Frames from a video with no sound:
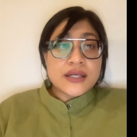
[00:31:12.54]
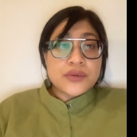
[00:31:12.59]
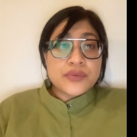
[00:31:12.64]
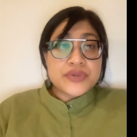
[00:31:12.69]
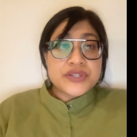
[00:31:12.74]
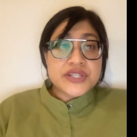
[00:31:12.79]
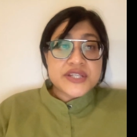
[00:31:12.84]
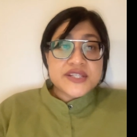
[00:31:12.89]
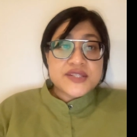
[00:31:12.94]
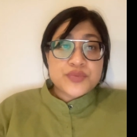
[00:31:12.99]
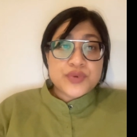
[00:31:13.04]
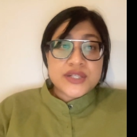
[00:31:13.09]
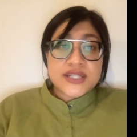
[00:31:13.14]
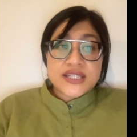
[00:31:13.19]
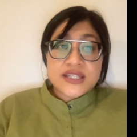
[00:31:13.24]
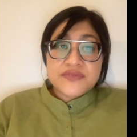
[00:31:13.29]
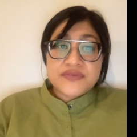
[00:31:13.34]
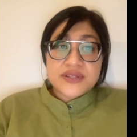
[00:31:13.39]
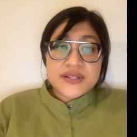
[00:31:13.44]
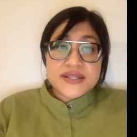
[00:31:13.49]
which is what
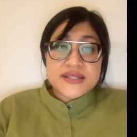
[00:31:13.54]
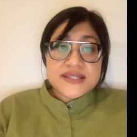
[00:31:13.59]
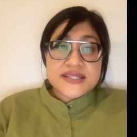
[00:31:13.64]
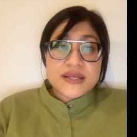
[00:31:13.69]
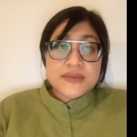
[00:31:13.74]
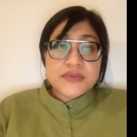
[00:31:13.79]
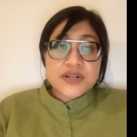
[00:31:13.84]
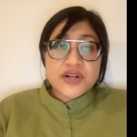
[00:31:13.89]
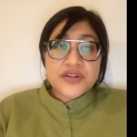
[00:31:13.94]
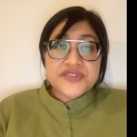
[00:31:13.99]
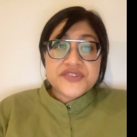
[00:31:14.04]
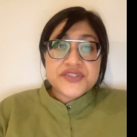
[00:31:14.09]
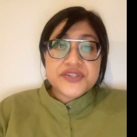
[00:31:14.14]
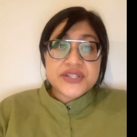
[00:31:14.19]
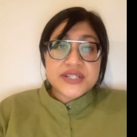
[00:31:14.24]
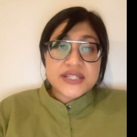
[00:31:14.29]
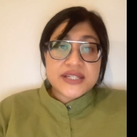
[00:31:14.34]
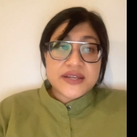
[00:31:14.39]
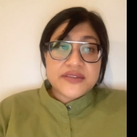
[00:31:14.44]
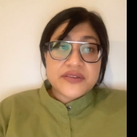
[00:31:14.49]
evil in some calls
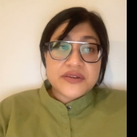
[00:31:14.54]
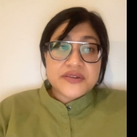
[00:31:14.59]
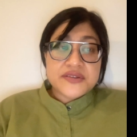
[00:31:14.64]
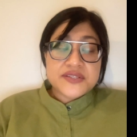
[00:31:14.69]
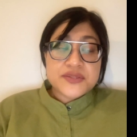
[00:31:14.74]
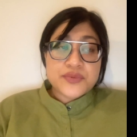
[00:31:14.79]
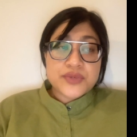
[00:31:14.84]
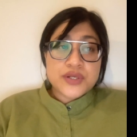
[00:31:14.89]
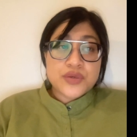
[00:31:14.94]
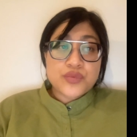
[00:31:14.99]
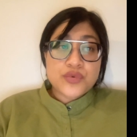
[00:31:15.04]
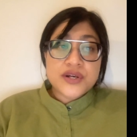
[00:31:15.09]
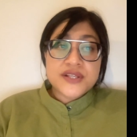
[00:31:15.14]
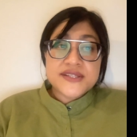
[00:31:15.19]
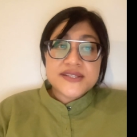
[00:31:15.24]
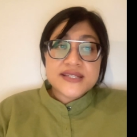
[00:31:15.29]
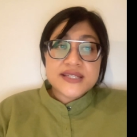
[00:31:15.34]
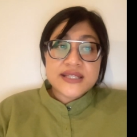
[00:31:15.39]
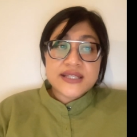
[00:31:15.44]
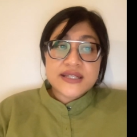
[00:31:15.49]
good in others, when it
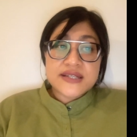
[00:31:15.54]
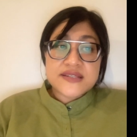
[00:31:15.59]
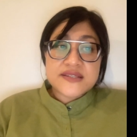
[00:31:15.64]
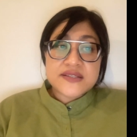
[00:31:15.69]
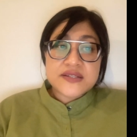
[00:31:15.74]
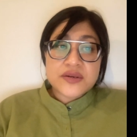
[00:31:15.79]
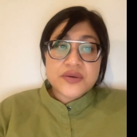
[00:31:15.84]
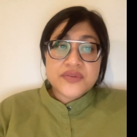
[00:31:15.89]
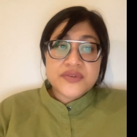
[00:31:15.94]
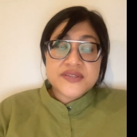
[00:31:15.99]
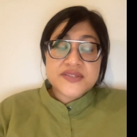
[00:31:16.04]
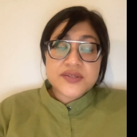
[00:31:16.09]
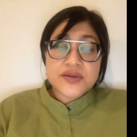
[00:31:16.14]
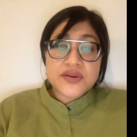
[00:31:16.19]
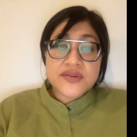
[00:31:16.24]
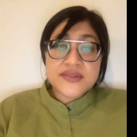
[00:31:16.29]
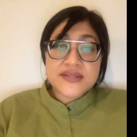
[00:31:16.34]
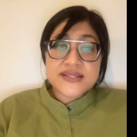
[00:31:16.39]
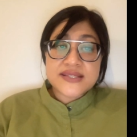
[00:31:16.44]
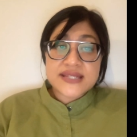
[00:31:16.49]
wants to let us know this
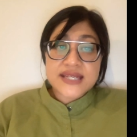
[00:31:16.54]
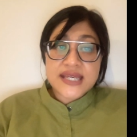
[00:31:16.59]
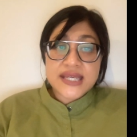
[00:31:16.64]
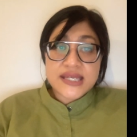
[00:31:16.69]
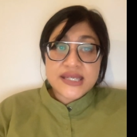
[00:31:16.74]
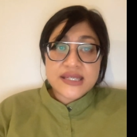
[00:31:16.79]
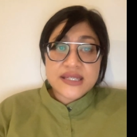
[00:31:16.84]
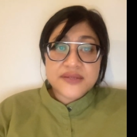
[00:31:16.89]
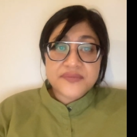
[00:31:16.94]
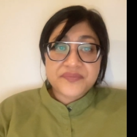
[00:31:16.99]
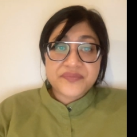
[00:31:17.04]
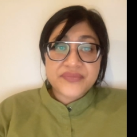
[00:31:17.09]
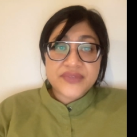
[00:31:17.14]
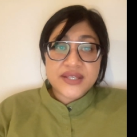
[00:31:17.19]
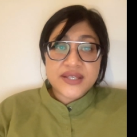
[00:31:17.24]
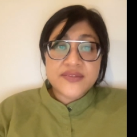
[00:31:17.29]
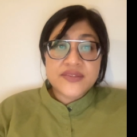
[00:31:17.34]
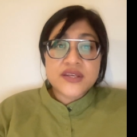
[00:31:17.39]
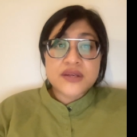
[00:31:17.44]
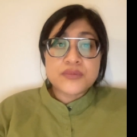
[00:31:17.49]
earth is taken
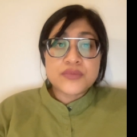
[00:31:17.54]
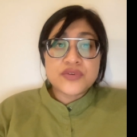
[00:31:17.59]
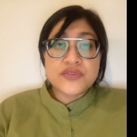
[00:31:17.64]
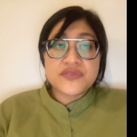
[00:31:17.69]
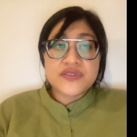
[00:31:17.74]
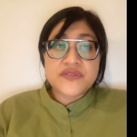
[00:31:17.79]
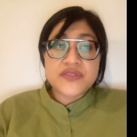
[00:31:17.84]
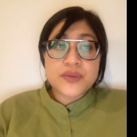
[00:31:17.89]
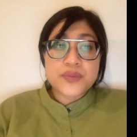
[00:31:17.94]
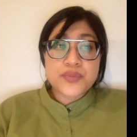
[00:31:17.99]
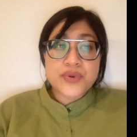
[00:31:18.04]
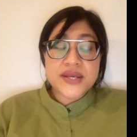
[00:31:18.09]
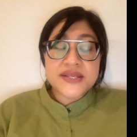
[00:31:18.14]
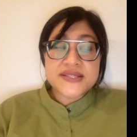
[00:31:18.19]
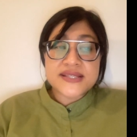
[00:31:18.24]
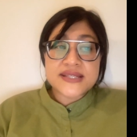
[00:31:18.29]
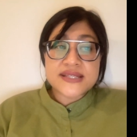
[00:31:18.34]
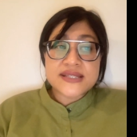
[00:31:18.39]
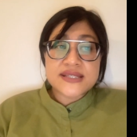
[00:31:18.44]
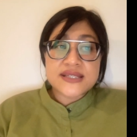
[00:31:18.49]
in their movie of the
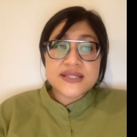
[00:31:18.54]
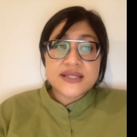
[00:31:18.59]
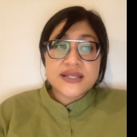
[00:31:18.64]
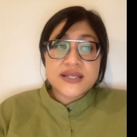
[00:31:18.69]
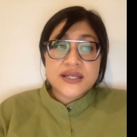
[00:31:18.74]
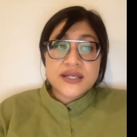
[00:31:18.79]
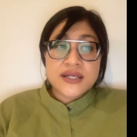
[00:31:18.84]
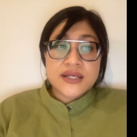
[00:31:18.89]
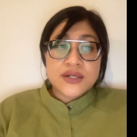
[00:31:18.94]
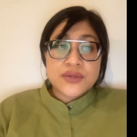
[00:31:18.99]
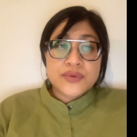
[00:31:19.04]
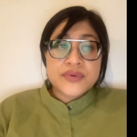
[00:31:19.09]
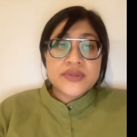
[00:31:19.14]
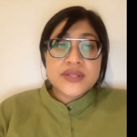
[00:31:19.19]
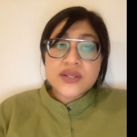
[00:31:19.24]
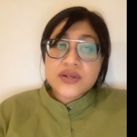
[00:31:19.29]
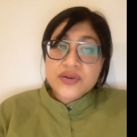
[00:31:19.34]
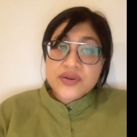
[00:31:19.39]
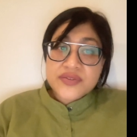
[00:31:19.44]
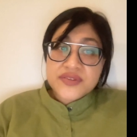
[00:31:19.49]
present. When
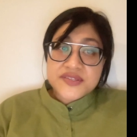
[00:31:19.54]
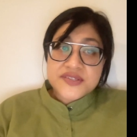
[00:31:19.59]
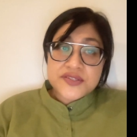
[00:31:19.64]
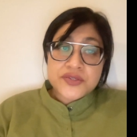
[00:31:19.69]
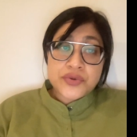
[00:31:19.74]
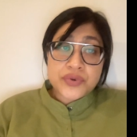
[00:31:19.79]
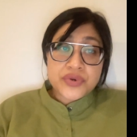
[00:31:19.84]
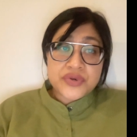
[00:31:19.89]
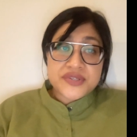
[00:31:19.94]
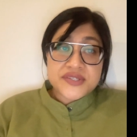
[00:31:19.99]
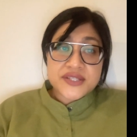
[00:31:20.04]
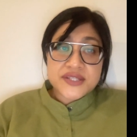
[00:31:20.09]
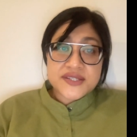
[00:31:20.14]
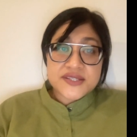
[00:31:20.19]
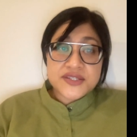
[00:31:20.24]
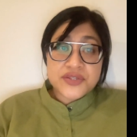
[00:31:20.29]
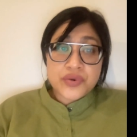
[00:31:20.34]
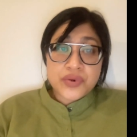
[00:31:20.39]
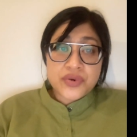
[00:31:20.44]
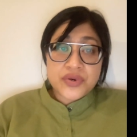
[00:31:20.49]
the earth is yours, it
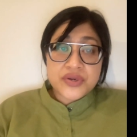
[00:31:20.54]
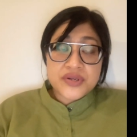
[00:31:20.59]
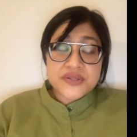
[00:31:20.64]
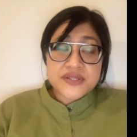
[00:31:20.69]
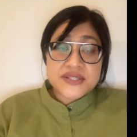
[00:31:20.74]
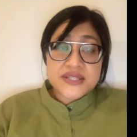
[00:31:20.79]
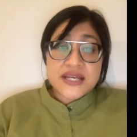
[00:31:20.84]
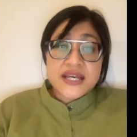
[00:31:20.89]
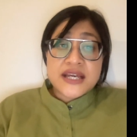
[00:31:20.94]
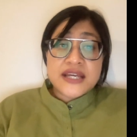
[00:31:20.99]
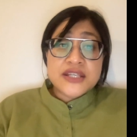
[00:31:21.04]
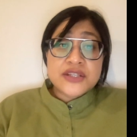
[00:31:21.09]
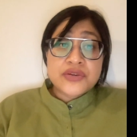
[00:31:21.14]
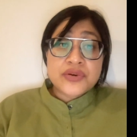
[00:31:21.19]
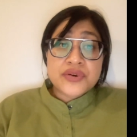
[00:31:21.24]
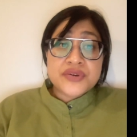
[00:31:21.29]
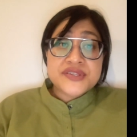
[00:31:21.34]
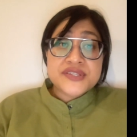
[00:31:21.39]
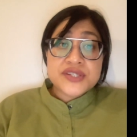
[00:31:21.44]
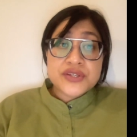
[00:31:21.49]
is yours,
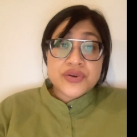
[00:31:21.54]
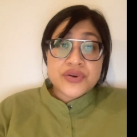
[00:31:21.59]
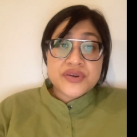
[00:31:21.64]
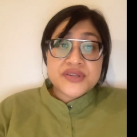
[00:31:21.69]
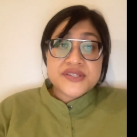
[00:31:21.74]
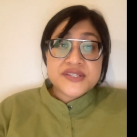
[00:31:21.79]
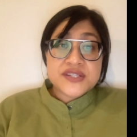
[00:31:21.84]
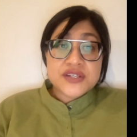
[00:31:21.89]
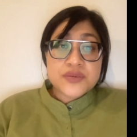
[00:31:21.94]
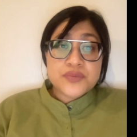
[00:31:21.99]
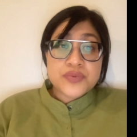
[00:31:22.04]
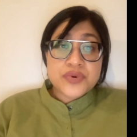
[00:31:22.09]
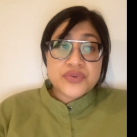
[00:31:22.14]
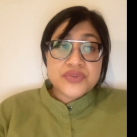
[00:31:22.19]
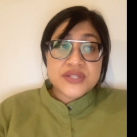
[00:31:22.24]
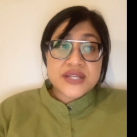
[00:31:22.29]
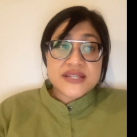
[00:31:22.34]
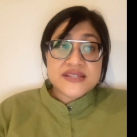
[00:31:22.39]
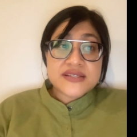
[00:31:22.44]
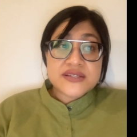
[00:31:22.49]
yours, yours, dear
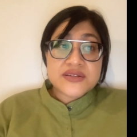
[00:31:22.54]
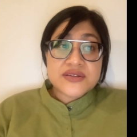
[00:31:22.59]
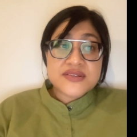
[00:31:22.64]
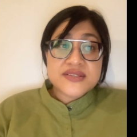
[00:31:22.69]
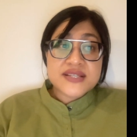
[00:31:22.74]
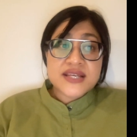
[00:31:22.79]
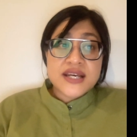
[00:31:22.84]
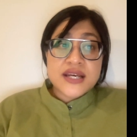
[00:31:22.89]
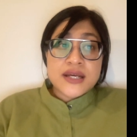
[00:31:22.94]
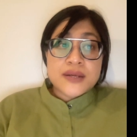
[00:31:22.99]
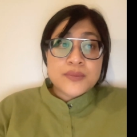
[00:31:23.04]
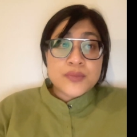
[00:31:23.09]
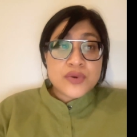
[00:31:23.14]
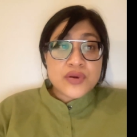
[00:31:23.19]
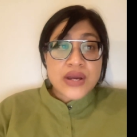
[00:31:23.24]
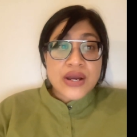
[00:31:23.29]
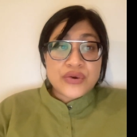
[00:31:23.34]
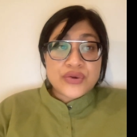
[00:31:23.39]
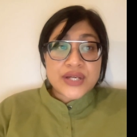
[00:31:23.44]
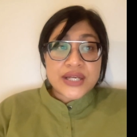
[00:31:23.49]
protesters,
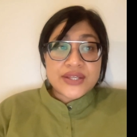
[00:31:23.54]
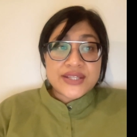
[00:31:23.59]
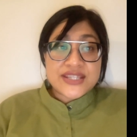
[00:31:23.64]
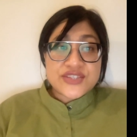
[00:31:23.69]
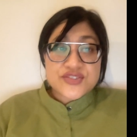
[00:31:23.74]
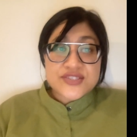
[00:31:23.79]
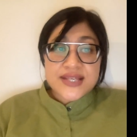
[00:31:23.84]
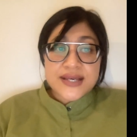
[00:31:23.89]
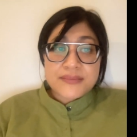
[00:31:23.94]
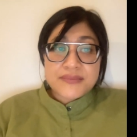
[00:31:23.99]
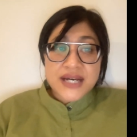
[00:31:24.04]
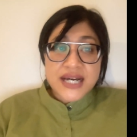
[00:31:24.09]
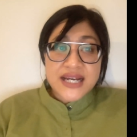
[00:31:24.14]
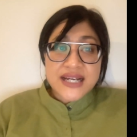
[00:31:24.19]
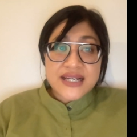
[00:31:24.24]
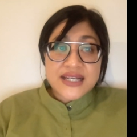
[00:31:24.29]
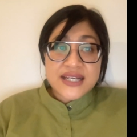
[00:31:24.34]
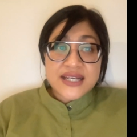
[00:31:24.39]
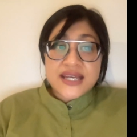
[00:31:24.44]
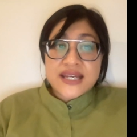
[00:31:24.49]
Merauke to
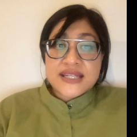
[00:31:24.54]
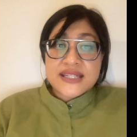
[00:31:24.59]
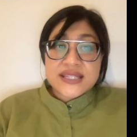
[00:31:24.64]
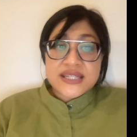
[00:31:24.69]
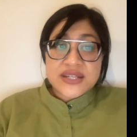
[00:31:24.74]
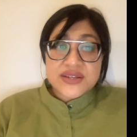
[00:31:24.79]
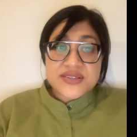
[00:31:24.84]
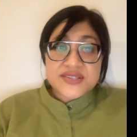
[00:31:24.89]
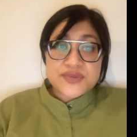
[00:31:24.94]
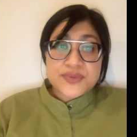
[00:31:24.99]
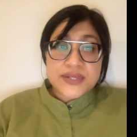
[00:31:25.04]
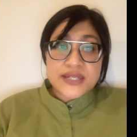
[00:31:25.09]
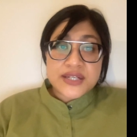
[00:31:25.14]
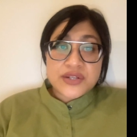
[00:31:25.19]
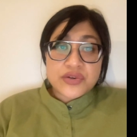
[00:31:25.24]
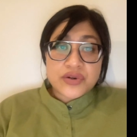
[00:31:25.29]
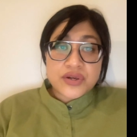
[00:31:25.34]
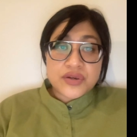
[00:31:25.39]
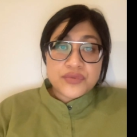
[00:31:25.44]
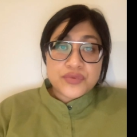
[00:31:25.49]
Sabang, tears when
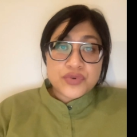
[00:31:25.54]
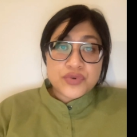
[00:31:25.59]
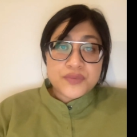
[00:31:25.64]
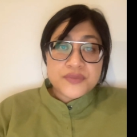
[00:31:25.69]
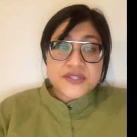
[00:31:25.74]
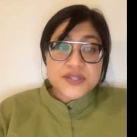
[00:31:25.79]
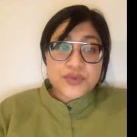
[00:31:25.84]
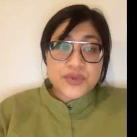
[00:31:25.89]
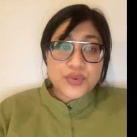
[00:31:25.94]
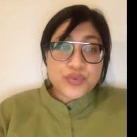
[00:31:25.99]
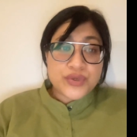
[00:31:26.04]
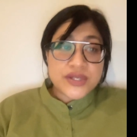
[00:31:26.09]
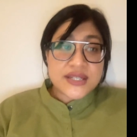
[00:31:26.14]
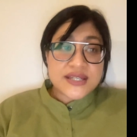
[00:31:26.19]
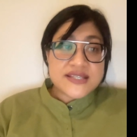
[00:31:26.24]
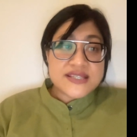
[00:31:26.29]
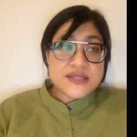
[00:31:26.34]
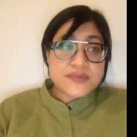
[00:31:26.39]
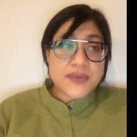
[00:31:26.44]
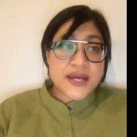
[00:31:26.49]
in courtrooms, when
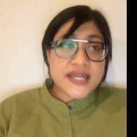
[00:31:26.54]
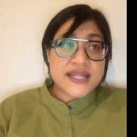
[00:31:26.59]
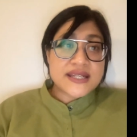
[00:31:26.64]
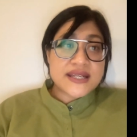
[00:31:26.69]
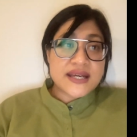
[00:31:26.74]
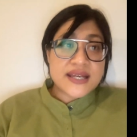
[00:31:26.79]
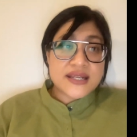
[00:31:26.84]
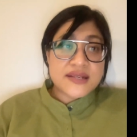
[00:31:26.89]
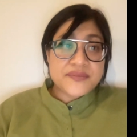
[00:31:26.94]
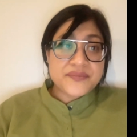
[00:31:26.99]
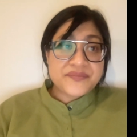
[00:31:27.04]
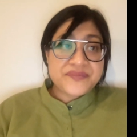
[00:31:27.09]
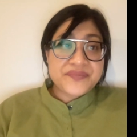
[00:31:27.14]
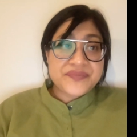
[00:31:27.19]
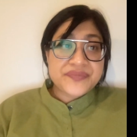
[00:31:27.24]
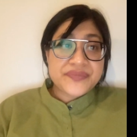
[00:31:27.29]
witnessed by none,